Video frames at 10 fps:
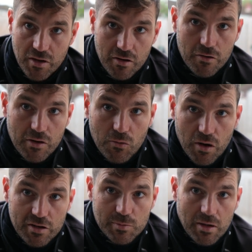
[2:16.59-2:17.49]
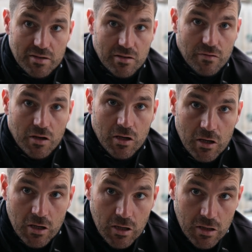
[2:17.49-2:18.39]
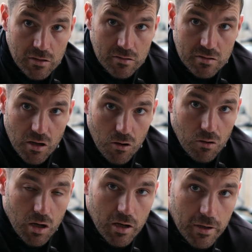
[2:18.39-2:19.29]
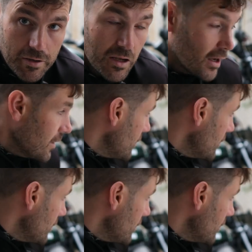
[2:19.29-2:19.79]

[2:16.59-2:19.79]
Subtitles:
I know they're quite expensive. So yeah,